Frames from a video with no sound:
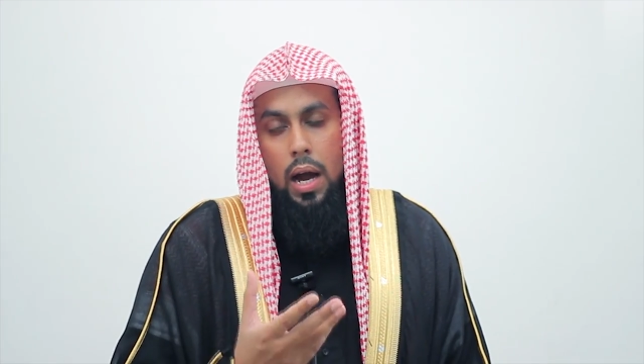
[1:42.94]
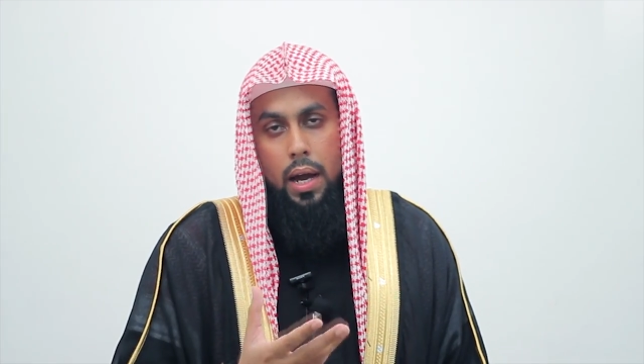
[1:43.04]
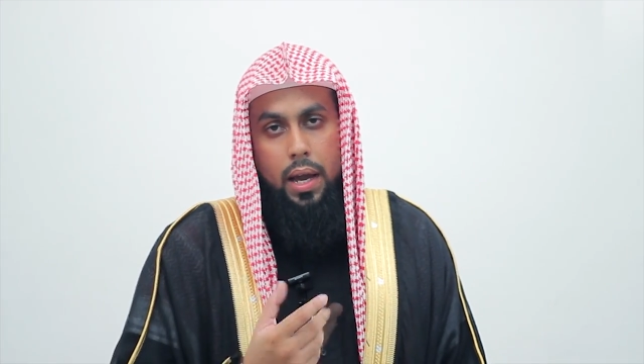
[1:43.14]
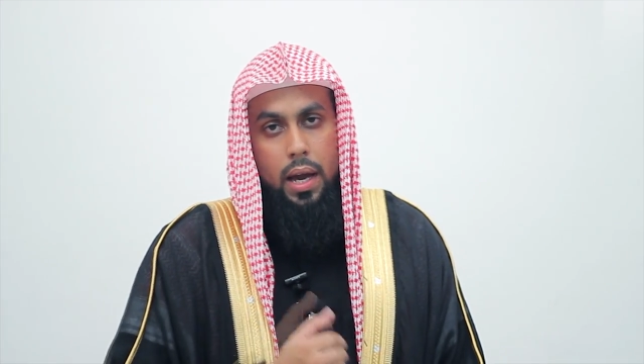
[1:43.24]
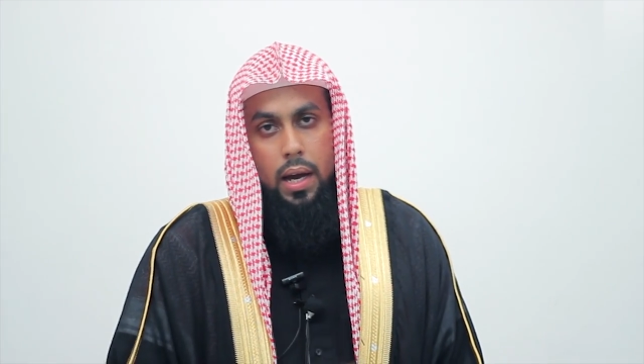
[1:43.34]

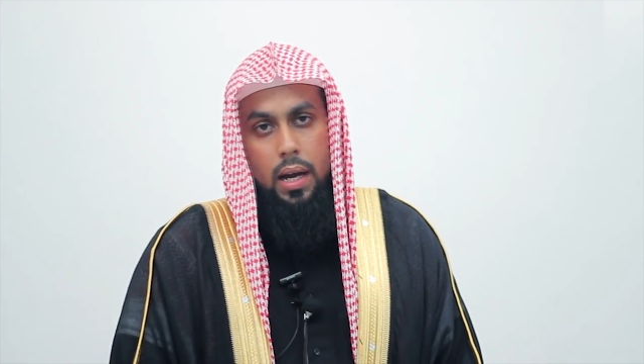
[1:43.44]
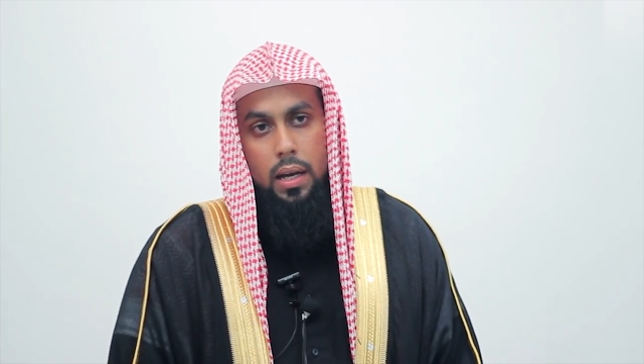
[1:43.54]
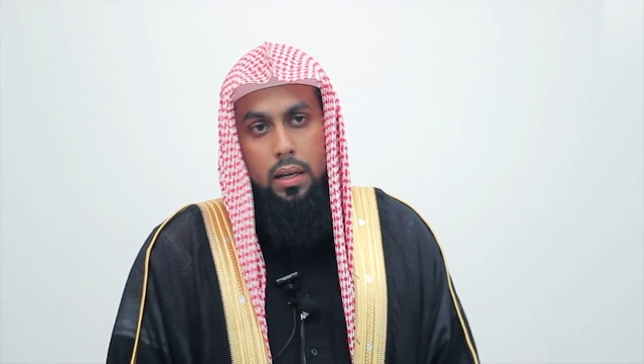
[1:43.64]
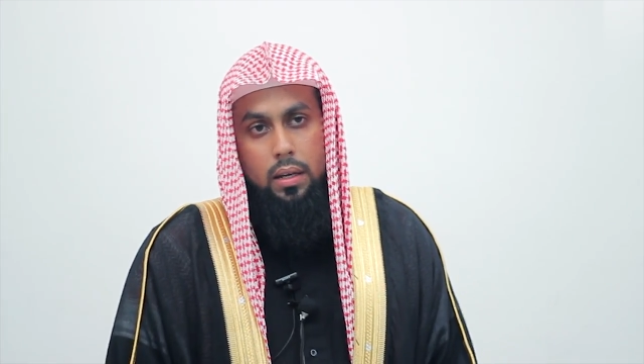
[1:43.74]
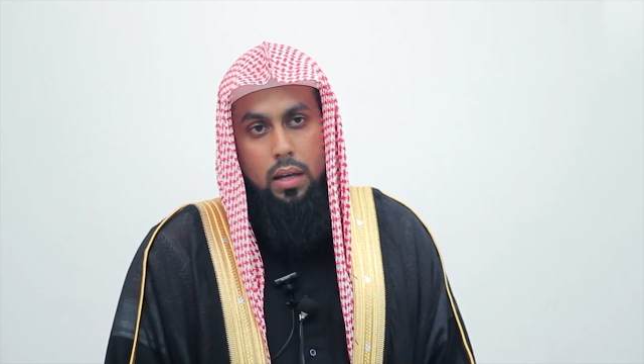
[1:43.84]

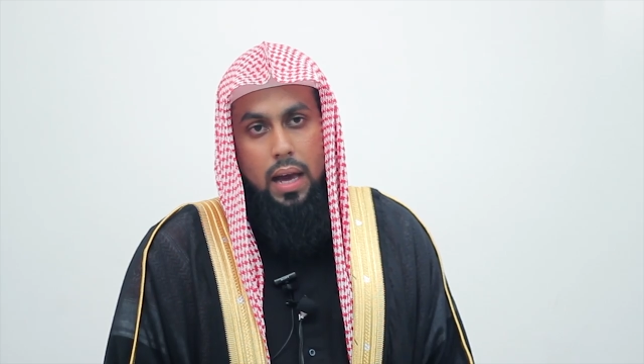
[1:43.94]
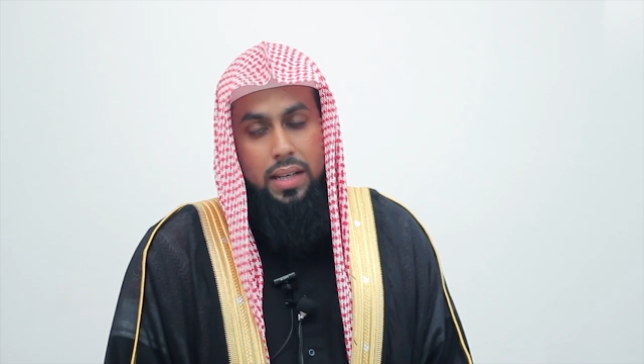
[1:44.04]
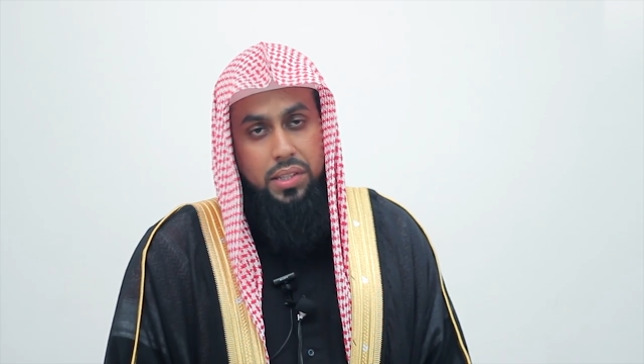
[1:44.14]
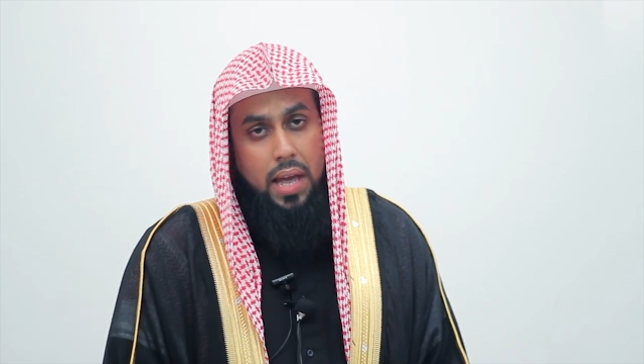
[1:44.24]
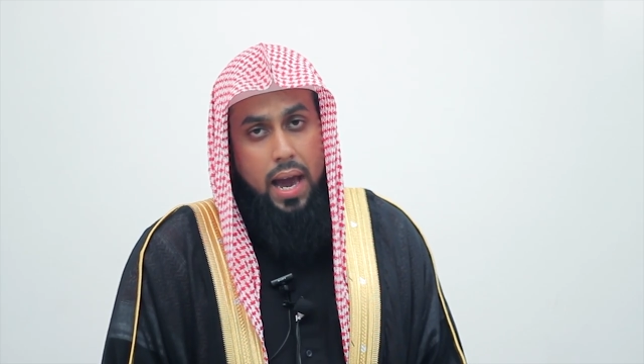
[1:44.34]
Haya,
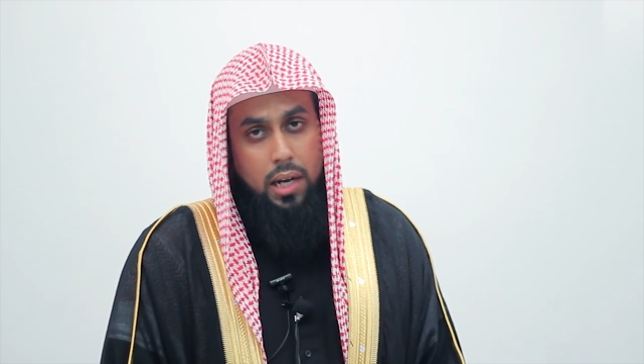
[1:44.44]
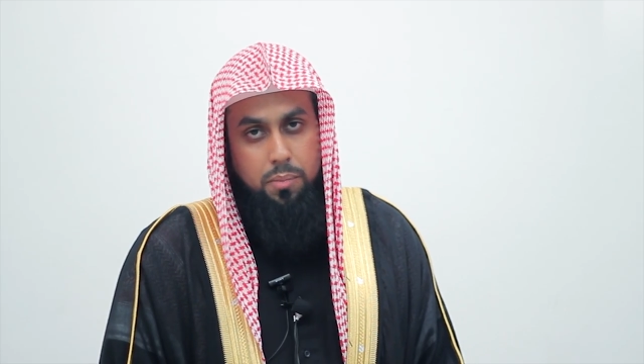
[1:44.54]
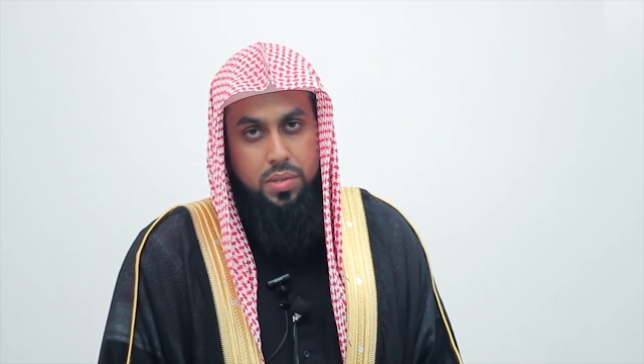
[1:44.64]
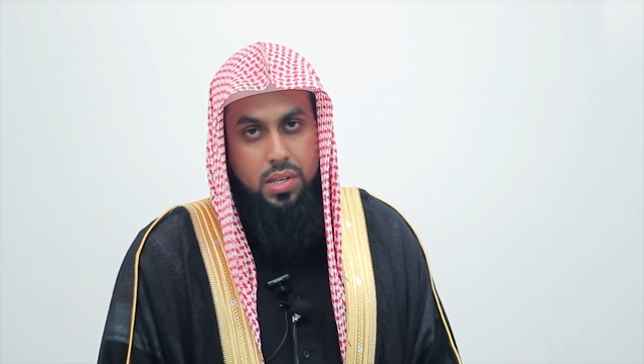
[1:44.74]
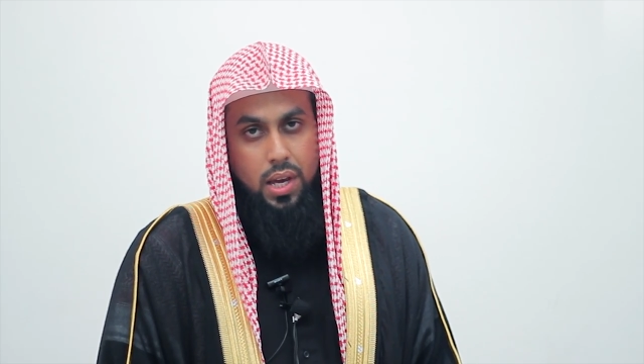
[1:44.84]
as the
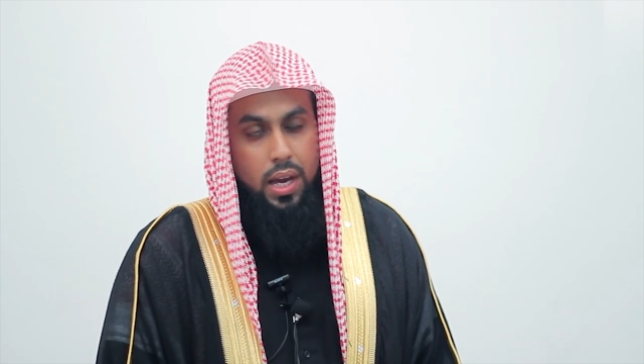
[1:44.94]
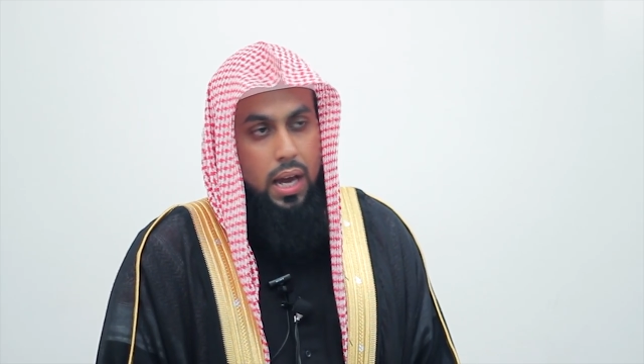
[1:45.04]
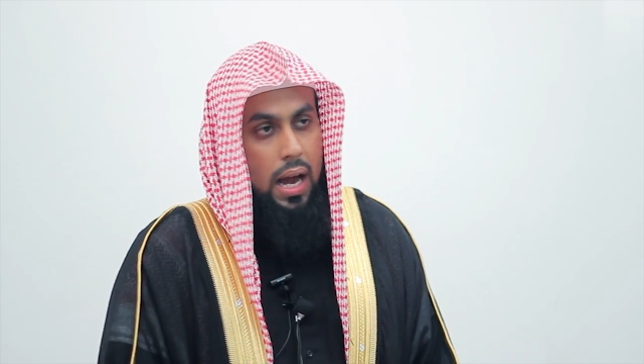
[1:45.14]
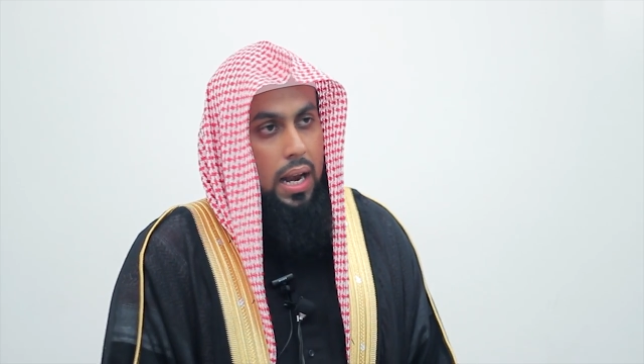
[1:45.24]
Arabs say,